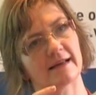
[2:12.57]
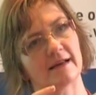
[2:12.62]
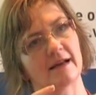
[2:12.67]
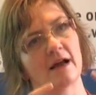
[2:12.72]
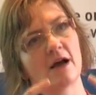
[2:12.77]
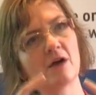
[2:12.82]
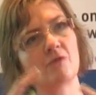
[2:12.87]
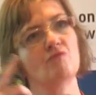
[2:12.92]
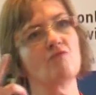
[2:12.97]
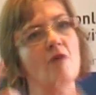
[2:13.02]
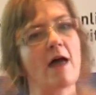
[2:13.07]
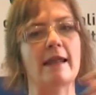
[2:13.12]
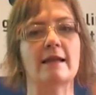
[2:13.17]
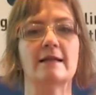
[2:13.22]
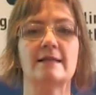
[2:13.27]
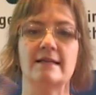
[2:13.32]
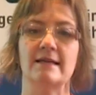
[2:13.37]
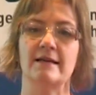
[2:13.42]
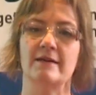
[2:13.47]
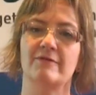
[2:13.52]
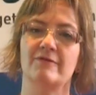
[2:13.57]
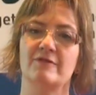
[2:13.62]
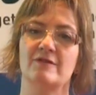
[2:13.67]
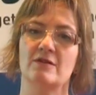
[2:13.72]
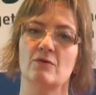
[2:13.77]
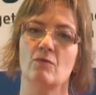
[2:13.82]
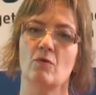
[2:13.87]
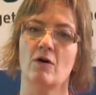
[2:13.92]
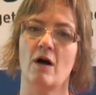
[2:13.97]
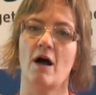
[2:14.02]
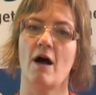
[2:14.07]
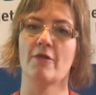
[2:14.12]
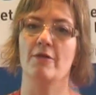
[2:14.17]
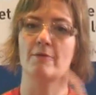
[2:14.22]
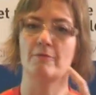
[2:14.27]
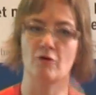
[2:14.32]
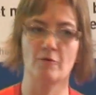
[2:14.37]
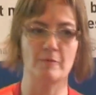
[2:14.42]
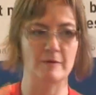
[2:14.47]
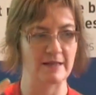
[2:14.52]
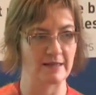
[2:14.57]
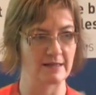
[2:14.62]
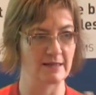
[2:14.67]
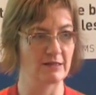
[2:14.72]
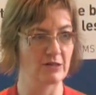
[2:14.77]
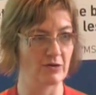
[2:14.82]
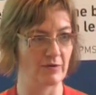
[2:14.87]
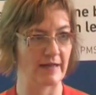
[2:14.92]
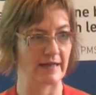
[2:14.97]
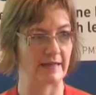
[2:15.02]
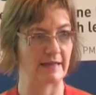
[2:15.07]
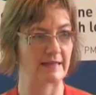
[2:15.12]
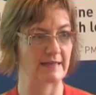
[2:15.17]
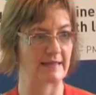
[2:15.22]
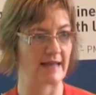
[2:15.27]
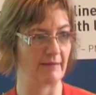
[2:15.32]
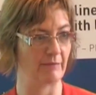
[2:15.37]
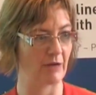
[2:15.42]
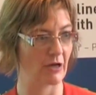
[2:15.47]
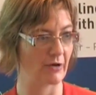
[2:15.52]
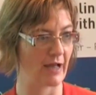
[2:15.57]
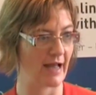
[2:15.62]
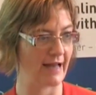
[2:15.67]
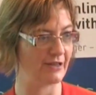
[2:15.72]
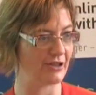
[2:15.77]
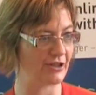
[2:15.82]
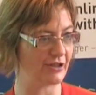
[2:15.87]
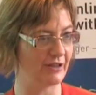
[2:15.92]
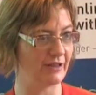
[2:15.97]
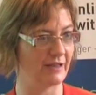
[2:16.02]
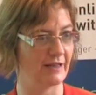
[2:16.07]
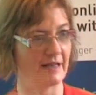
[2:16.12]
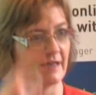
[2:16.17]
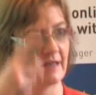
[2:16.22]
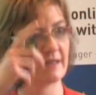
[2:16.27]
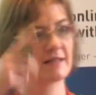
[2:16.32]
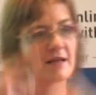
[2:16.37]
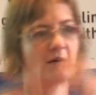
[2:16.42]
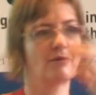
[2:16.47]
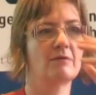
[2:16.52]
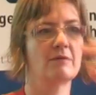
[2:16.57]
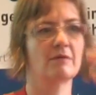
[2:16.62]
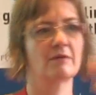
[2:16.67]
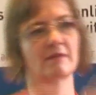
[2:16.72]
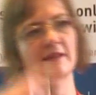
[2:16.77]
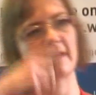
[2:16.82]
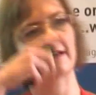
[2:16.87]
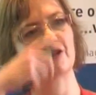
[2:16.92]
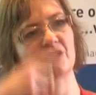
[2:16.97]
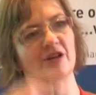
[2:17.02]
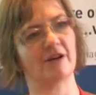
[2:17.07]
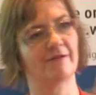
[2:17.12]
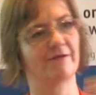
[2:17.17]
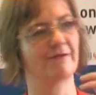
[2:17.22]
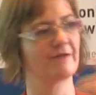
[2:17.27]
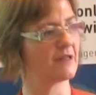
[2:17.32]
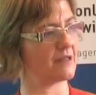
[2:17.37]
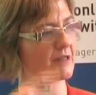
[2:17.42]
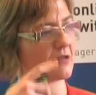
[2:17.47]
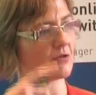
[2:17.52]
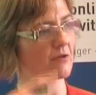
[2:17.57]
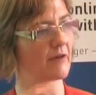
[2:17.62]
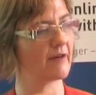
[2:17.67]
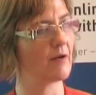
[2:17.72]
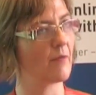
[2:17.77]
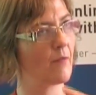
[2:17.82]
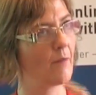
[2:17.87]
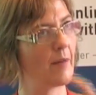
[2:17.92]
it relative to what other properties are doing in the same location. So they shift sort of